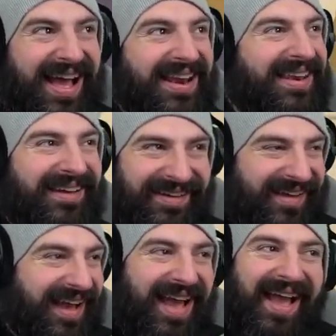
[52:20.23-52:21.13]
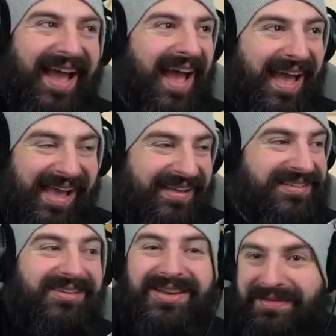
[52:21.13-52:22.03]
Look,
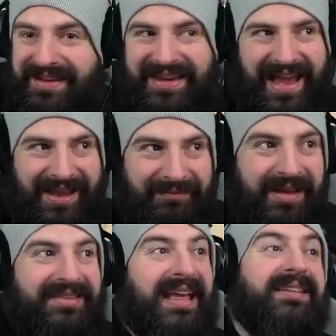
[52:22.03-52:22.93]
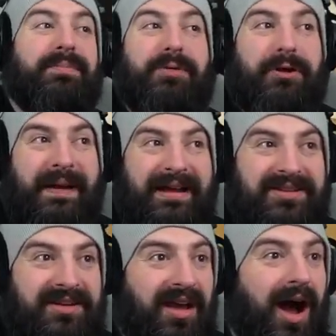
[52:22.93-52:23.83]
you give me a game, there's a poop
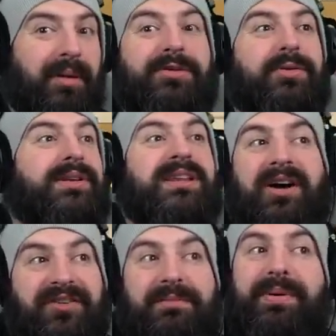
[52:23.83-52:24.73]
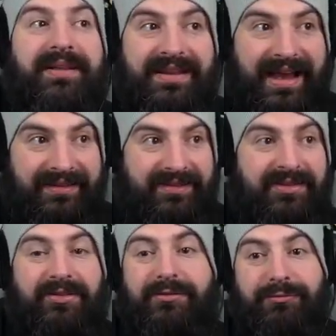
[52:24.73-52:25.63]
action, I'm doing nothing but that.
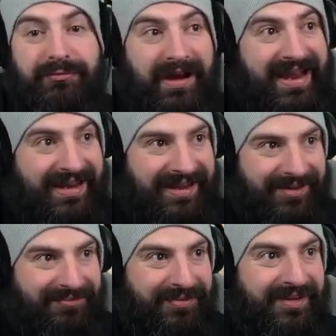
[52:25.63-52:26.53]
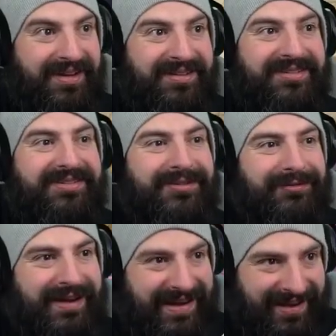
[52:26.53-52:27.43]
Straight up.
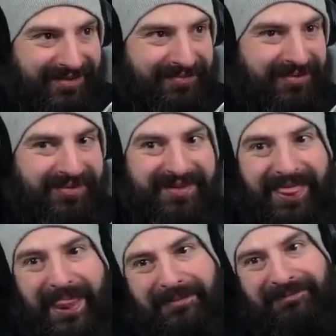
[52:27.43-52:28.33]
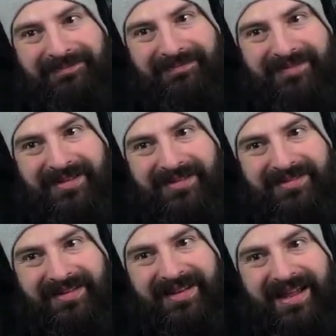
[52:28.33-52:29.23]
Straight up.
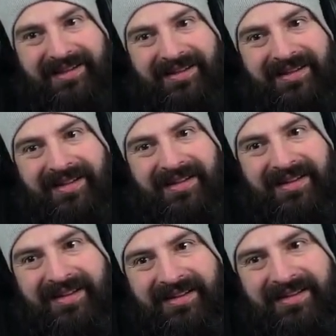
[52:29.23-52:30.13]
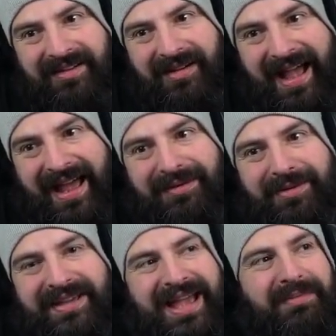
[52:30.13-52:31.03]
Now that... Uh, animal
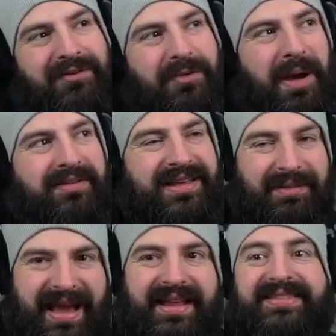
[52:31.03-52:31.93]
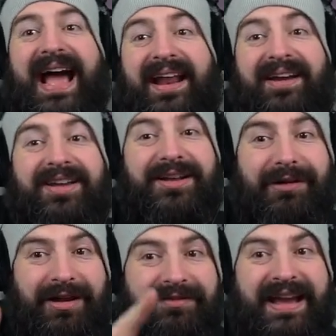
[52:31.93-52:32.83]
game over person game. Yeah, that I could
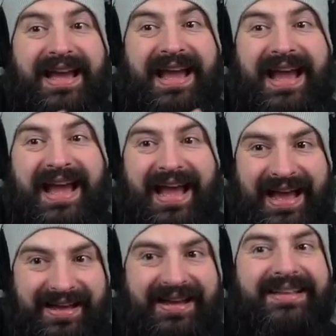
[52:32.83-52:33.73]
agree with. Yeah, yeah, yeah, yeah, yeah.